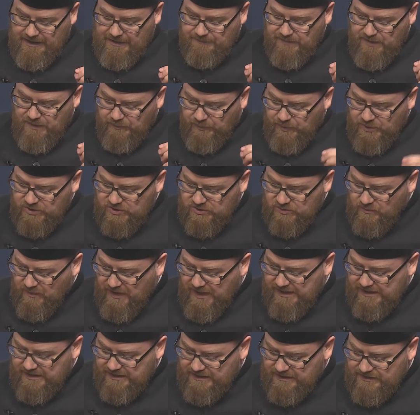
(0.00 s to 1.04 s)
be
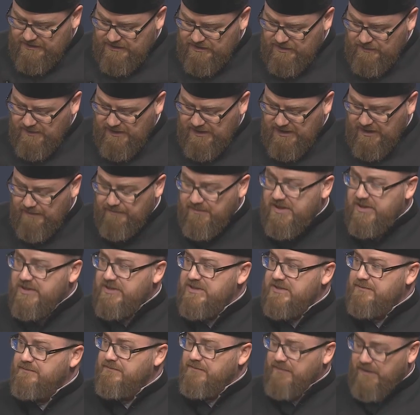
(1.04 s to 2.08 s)
persuaded to become
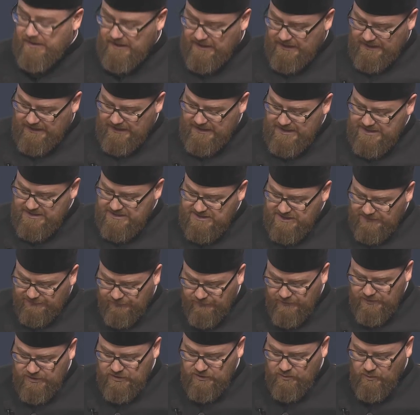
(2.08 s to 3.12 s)

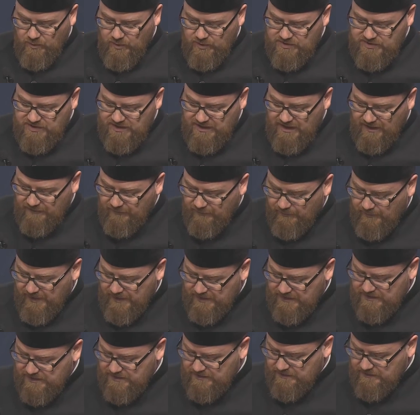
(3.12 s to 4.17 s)
indifferent towards the
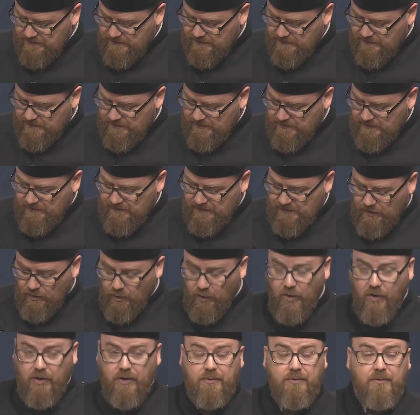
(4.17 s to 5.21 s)
government
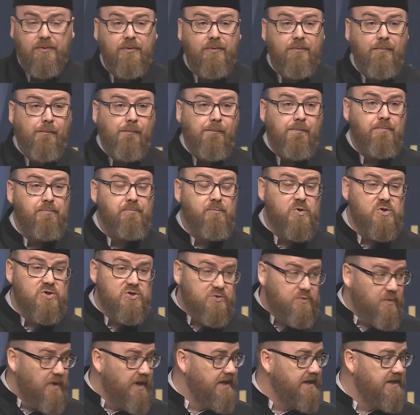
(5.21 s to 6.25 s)
or
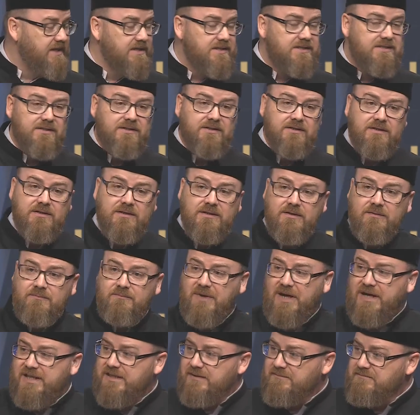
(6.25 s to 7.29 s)
persuaded
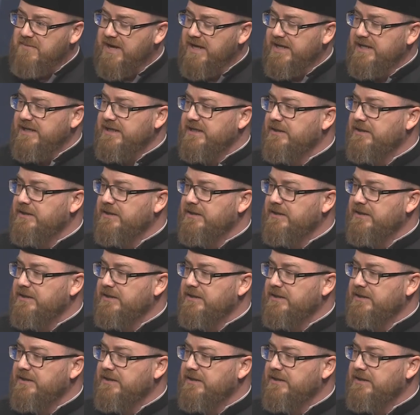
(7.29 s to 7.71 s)
by the money